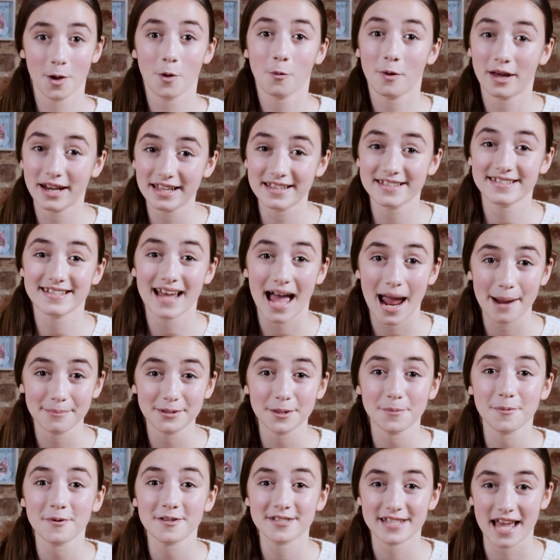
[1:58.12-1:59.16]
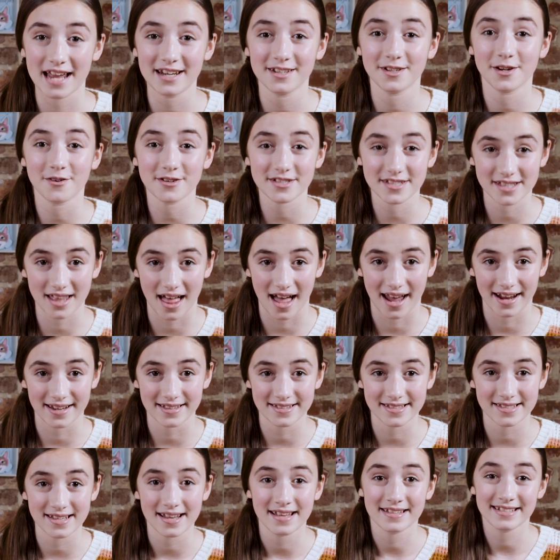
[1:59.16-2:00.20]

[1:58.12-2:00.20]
When it's time to present your slides,